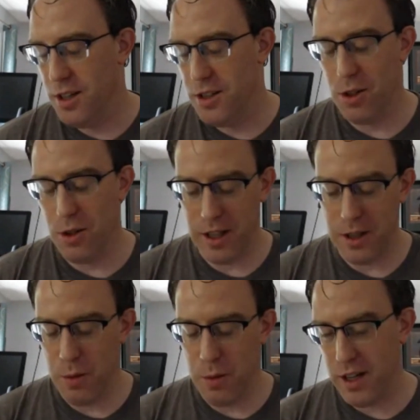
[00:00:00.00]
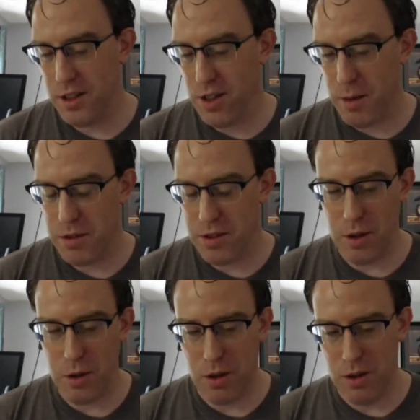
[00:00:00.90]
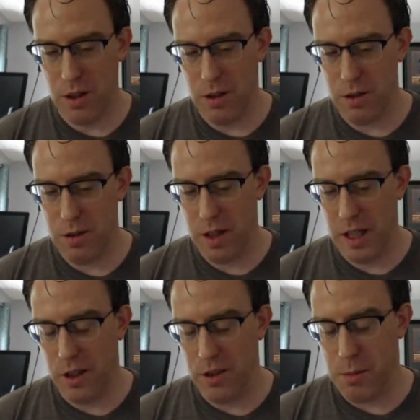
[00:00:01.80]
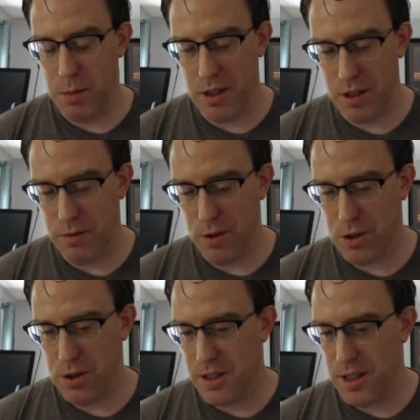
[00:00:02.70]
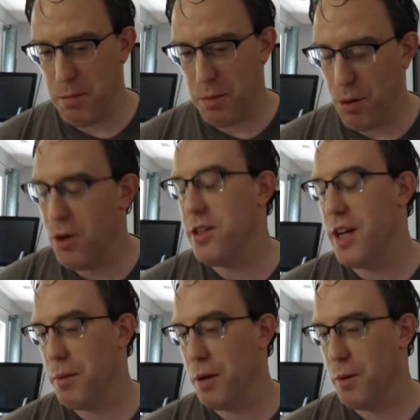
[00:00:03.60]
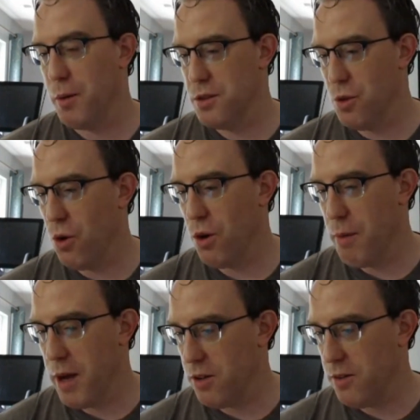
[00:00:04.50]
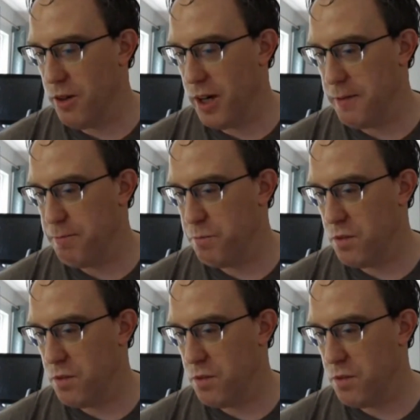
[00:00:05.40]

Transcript: So like the way I described it, say, it used to be that the first step of prototyping was to order metal, right?